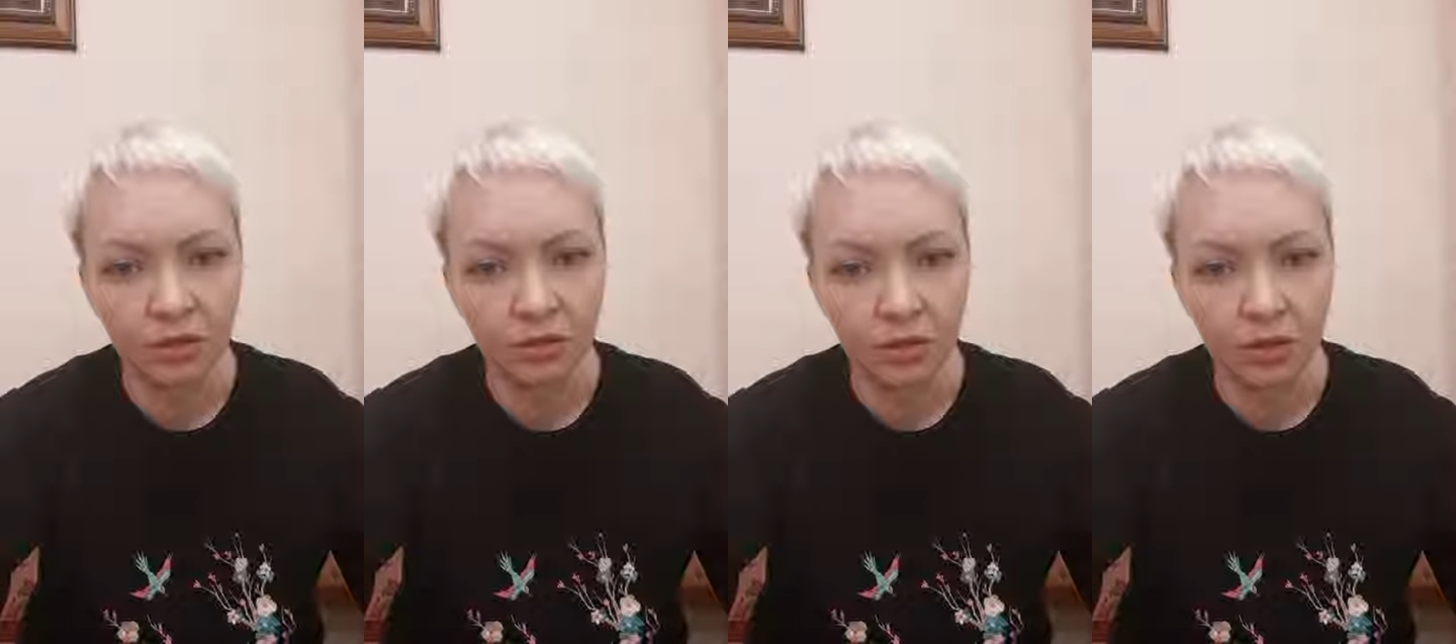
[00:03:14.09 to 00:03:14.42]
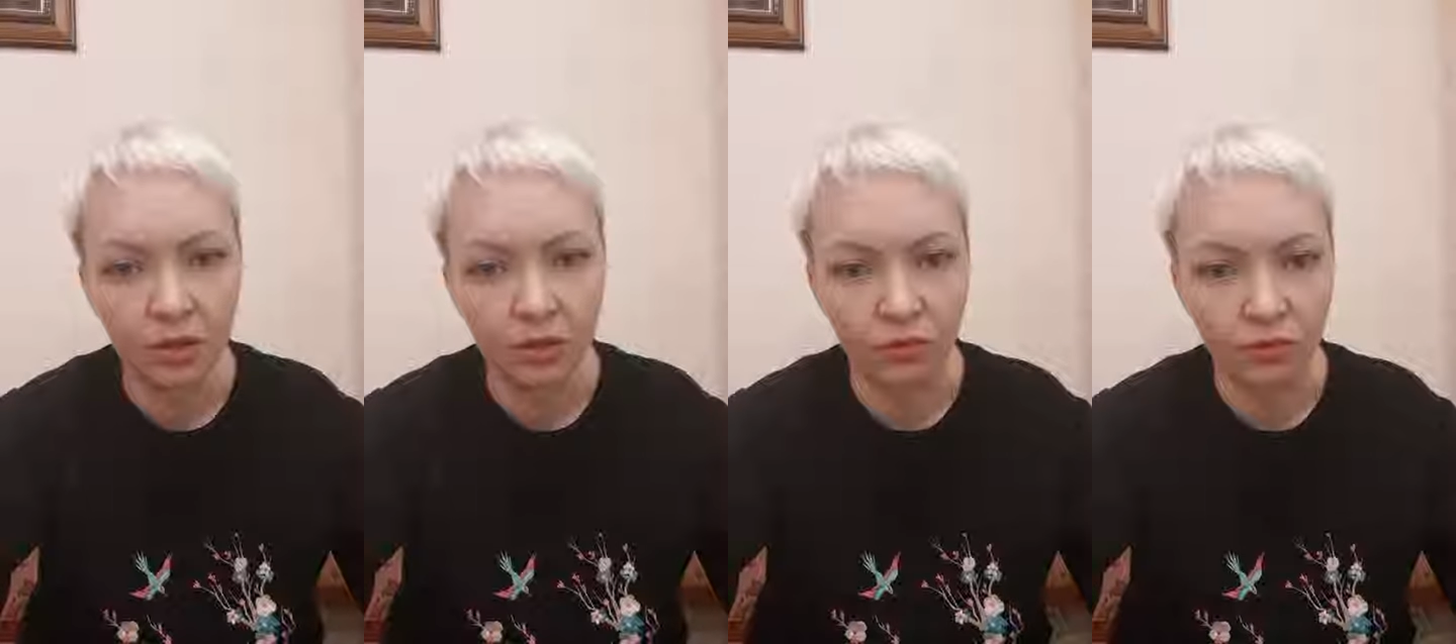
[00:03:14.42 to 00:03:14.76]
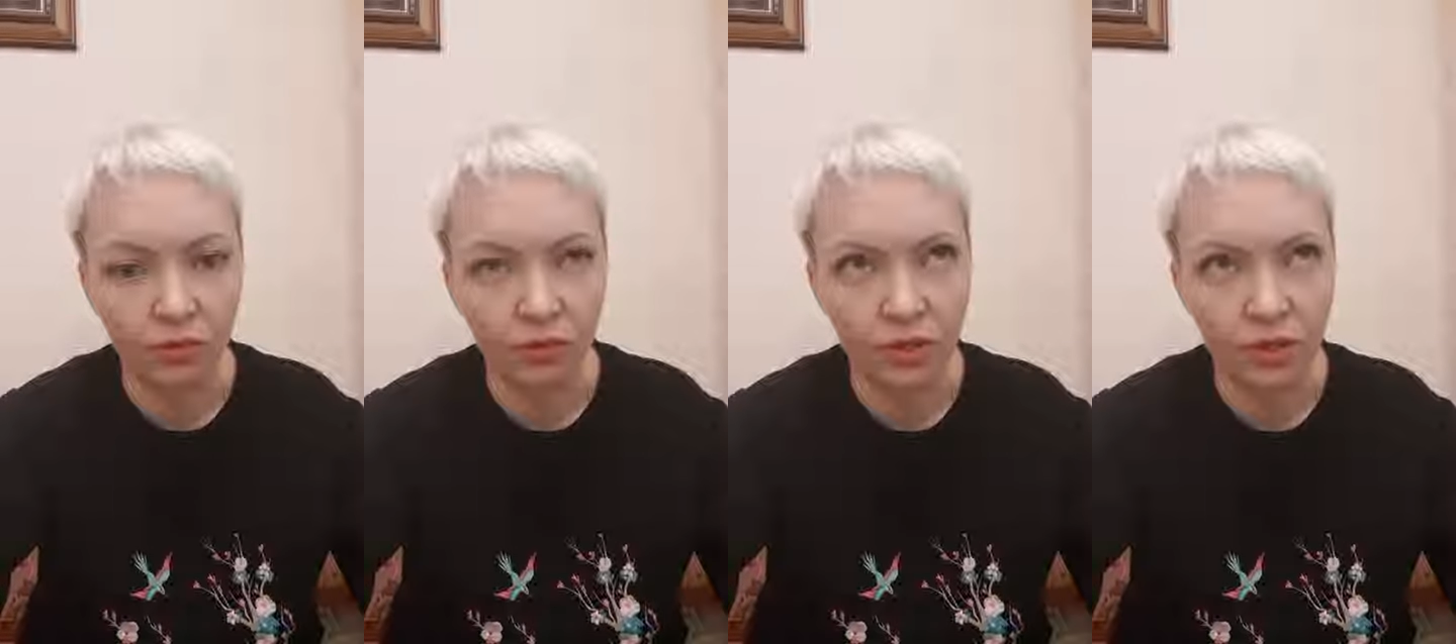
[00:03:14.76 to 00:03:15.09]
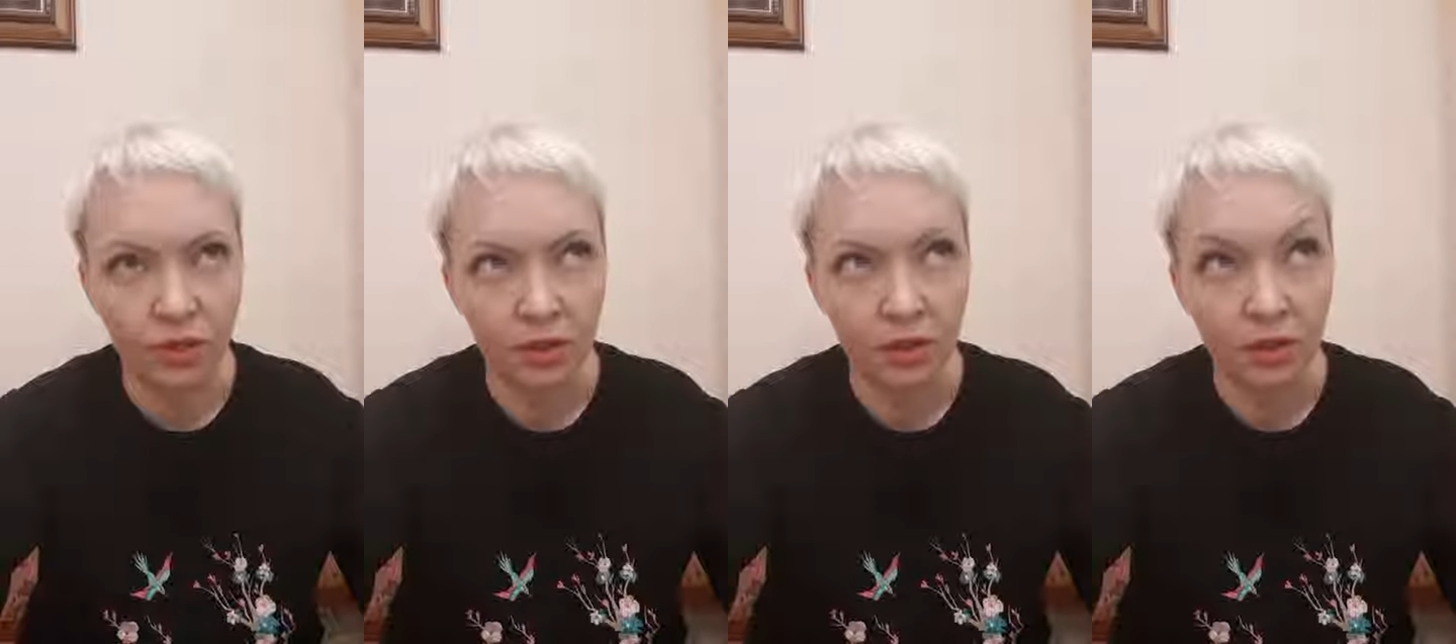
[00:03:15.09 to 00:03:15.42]
difficult, of
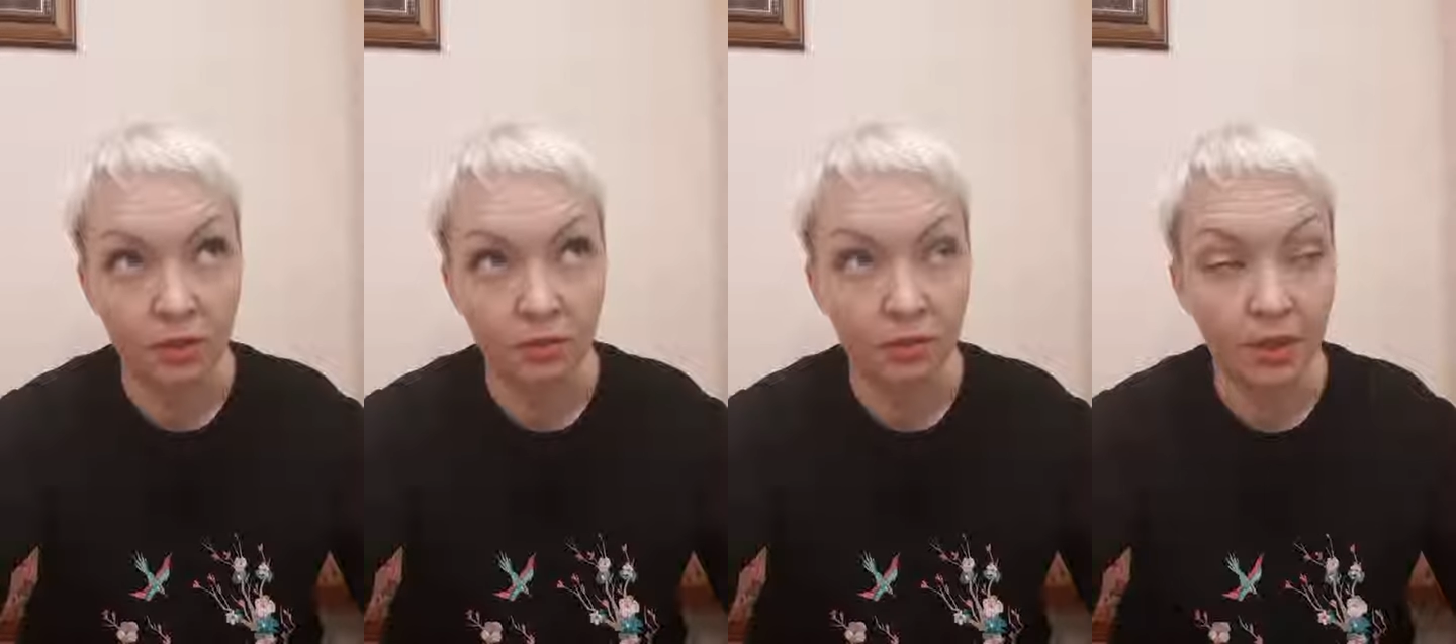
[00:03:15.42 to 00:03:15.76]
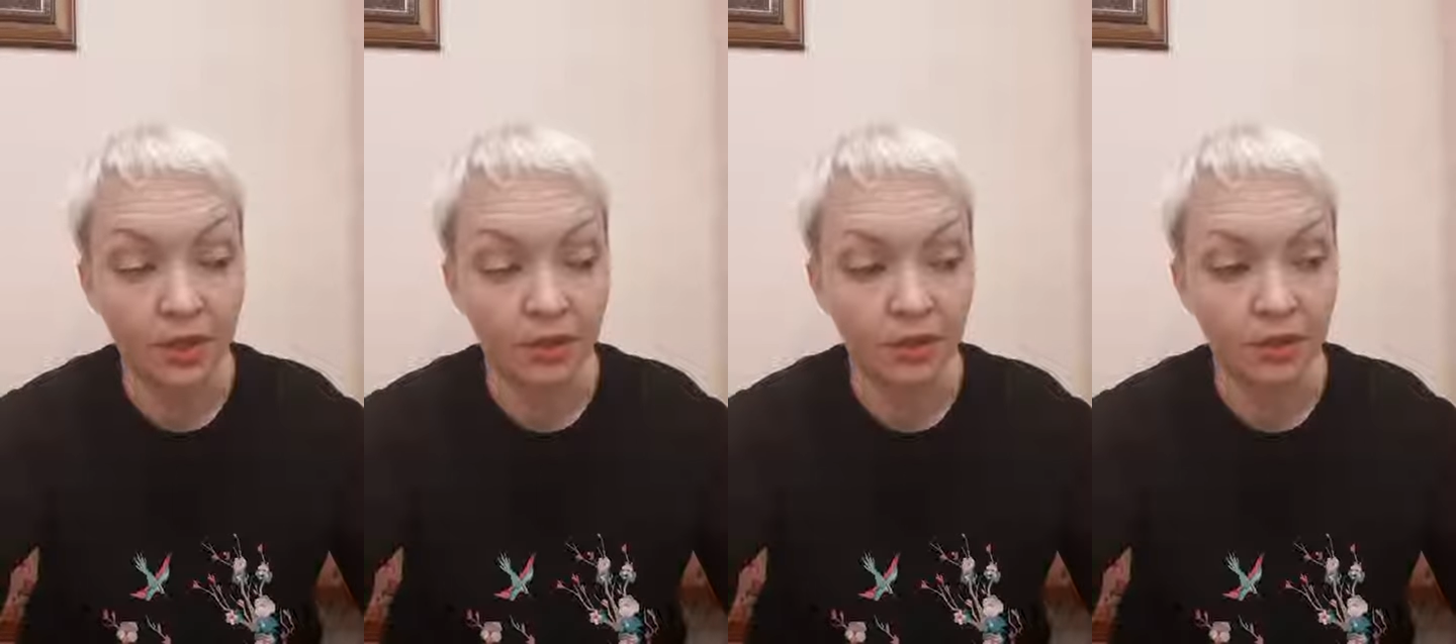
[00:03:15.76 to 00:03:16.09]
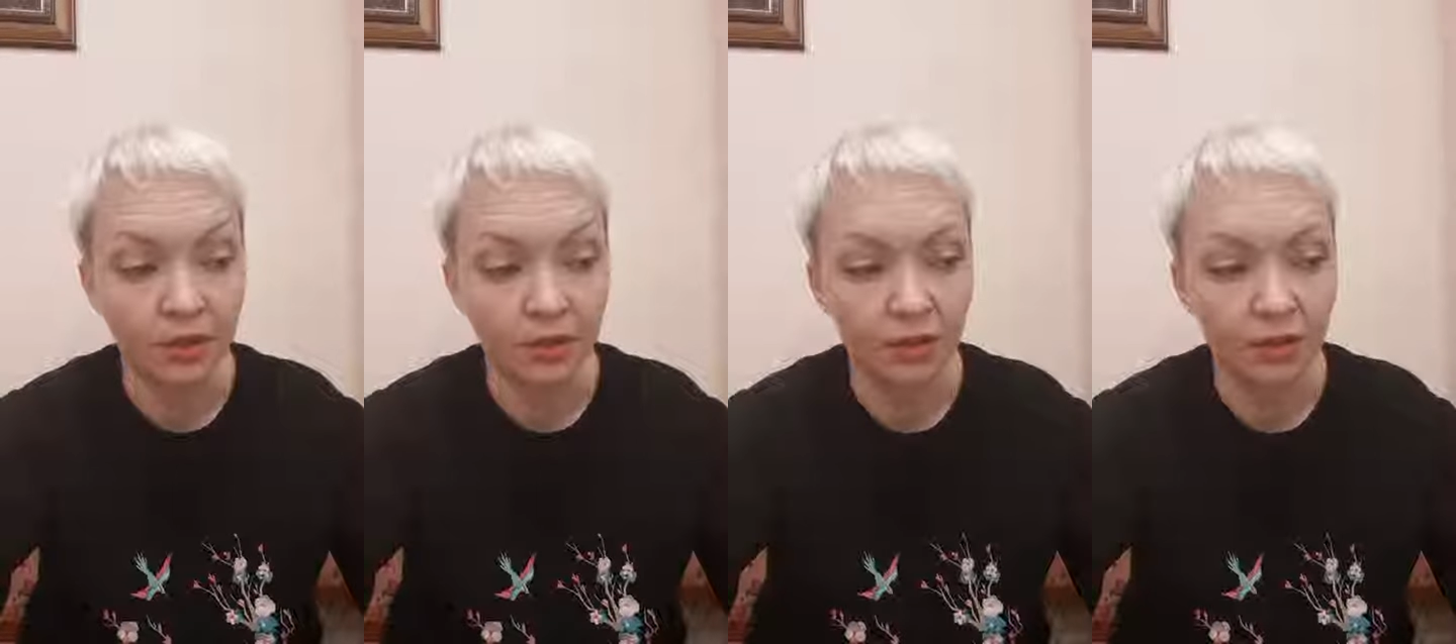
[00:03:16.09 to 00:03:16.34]
course, but